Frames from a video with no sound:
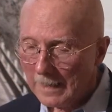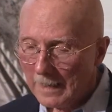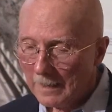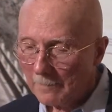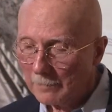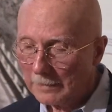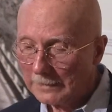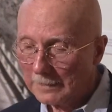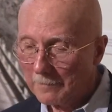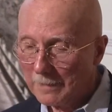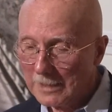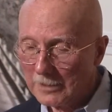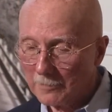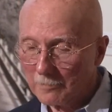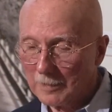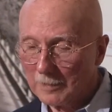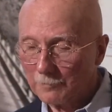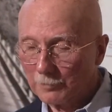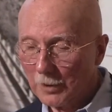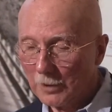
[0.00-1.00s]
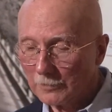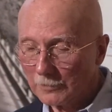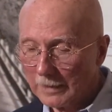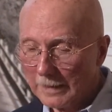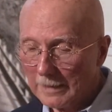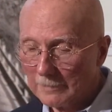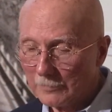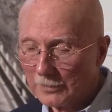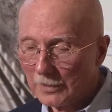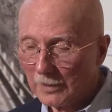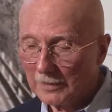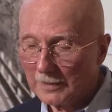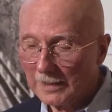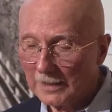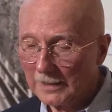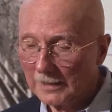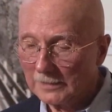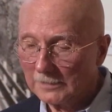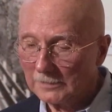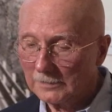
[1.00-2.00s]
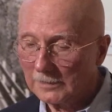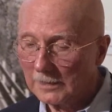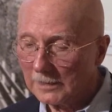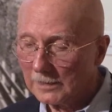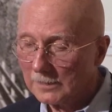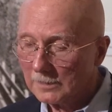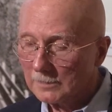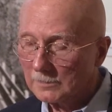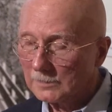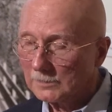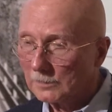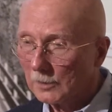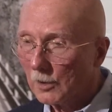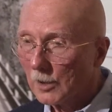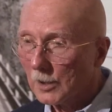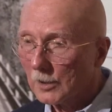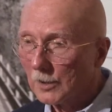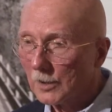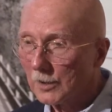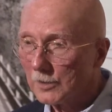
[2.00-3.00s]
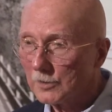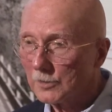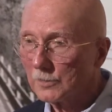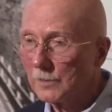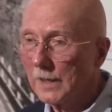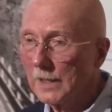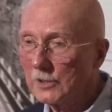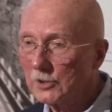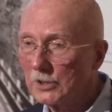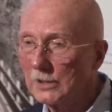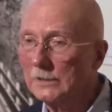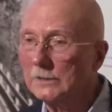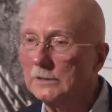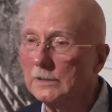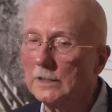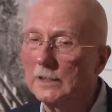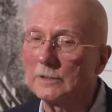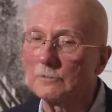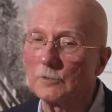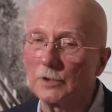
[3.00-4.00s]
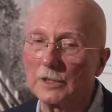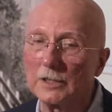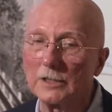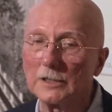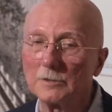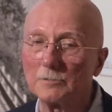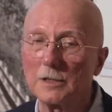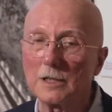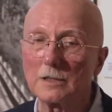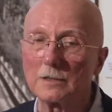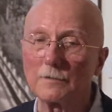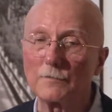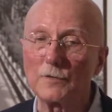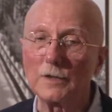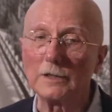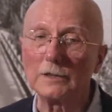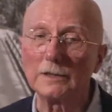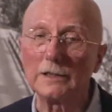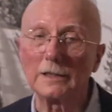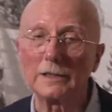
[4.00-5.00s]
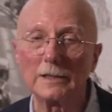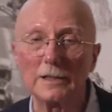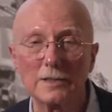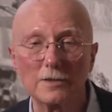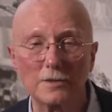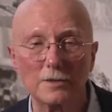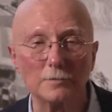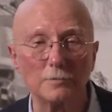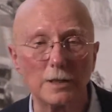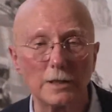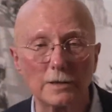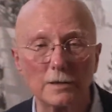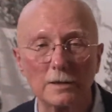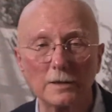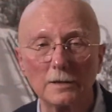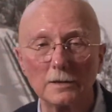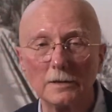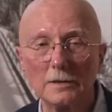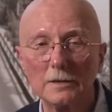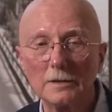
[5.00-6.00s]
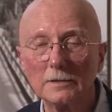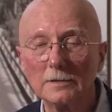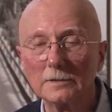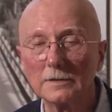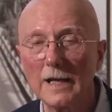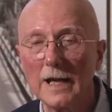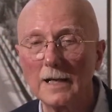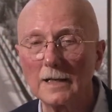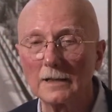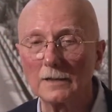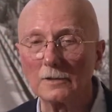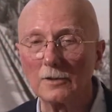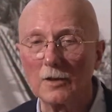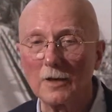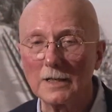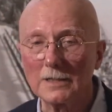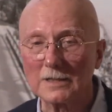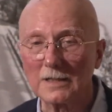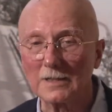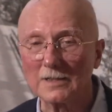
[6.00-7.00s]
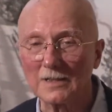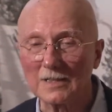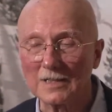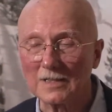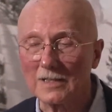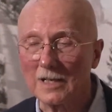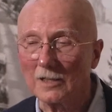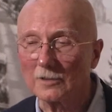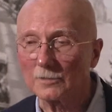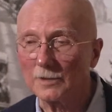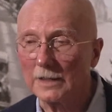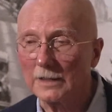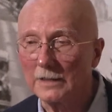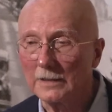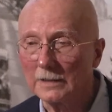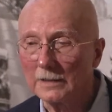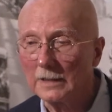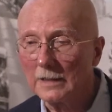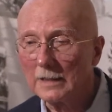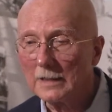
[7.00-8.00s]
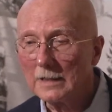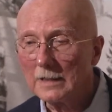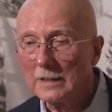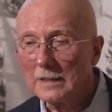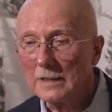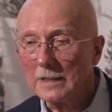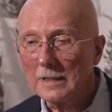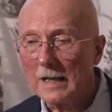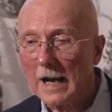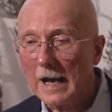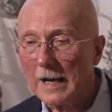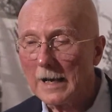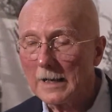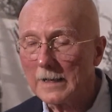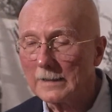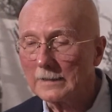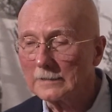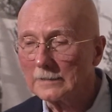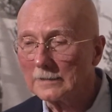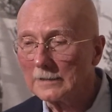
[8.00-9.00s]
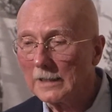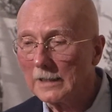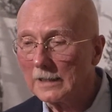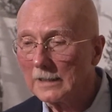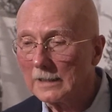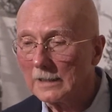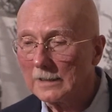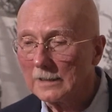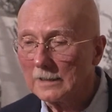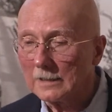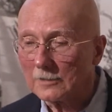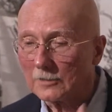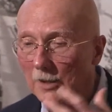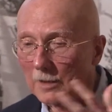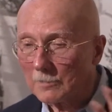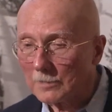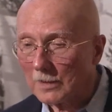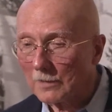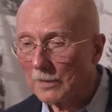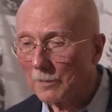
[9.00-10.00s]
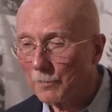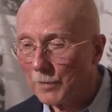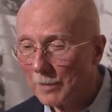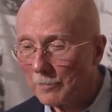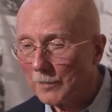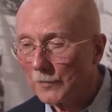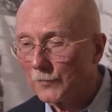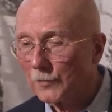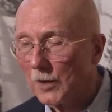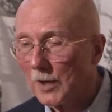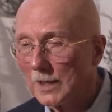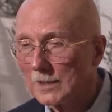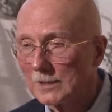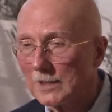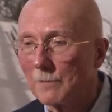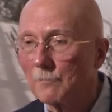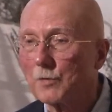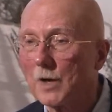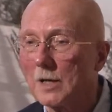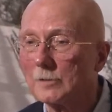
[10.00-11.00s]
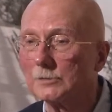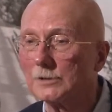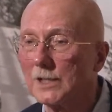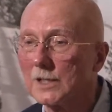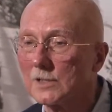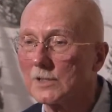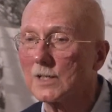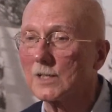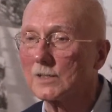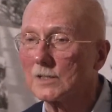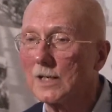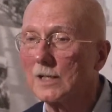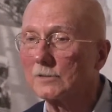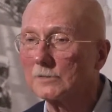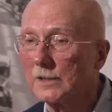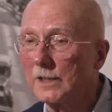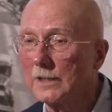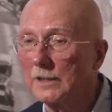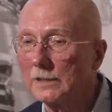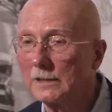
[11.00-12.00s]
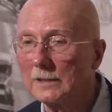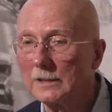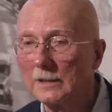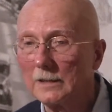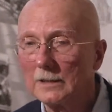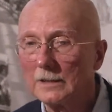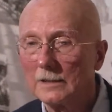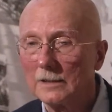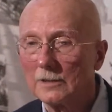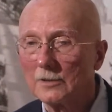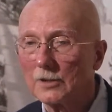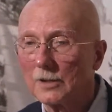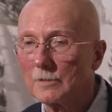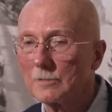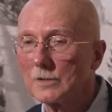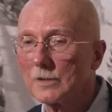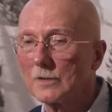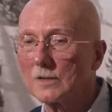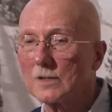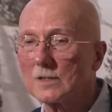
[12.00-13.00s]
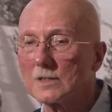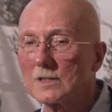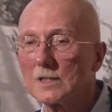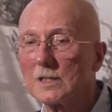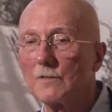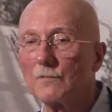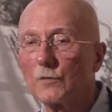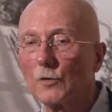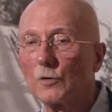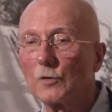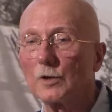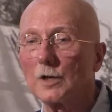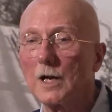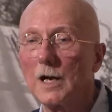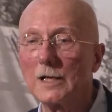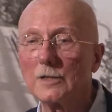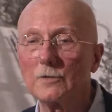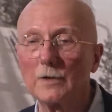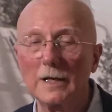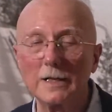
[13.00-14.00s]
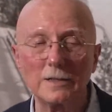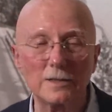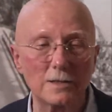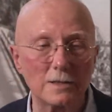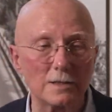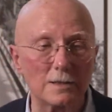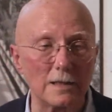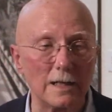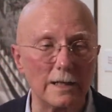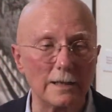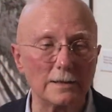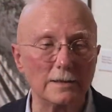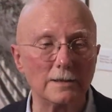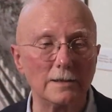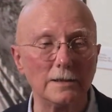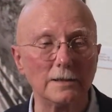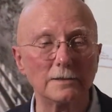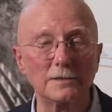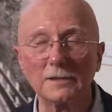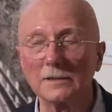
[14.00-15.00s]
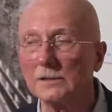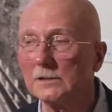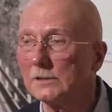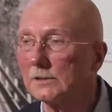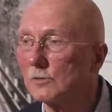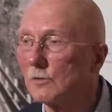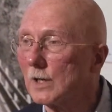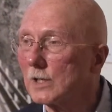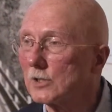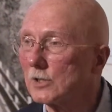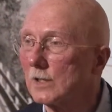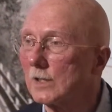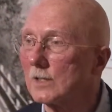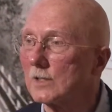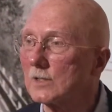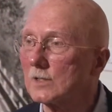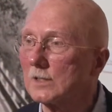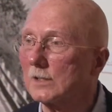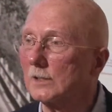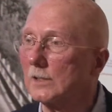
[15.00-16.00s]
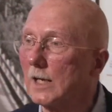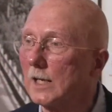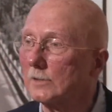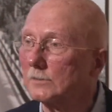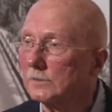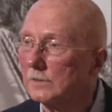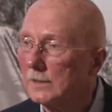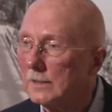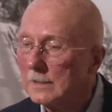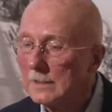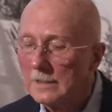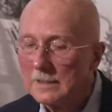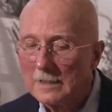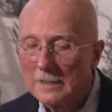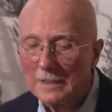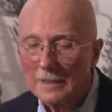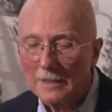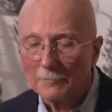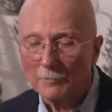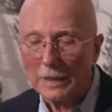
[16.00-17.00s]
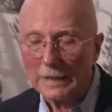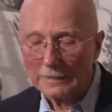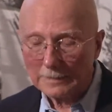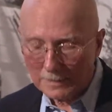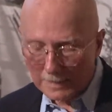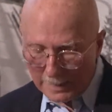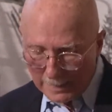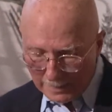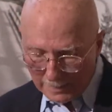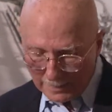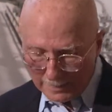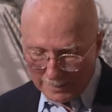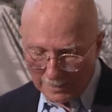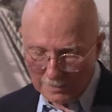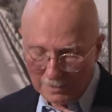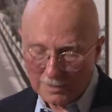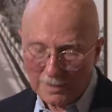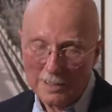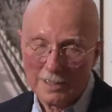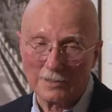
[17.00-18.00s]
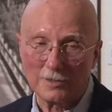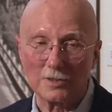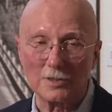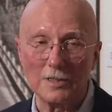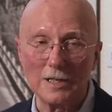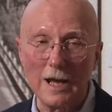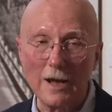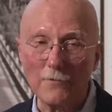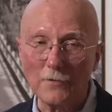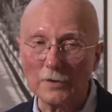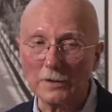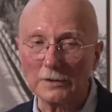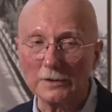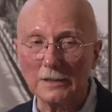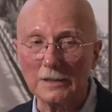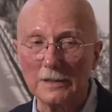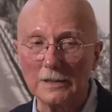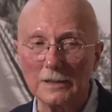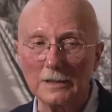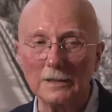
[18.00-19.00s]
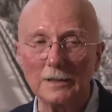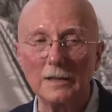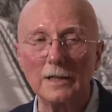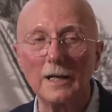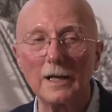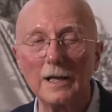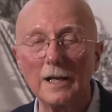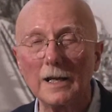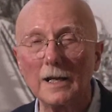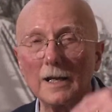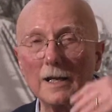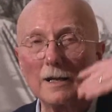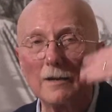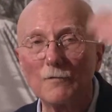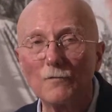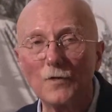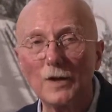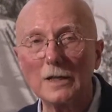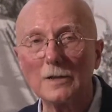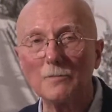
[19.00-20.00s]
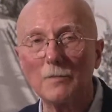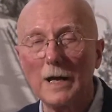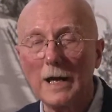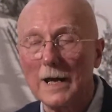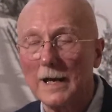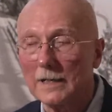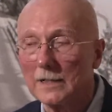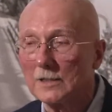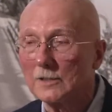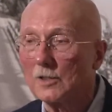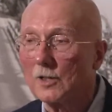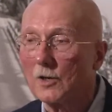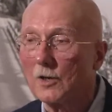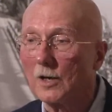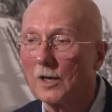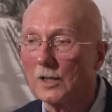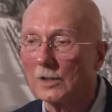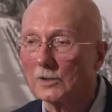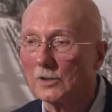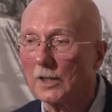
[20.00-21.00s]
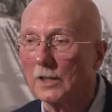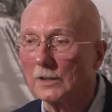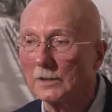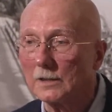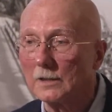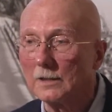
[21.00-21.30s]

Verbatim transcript: But the measurement programs are getting uh, longer in duration, and we're getting a better feeling as to whether that loss is accelerating. Uh, the, in terms of the permafrost, it probably is accelerating. In terms of the seafloor hydrates, I, I think the question is still out. But uh, it's, it's definitely a feedback in the Arctic,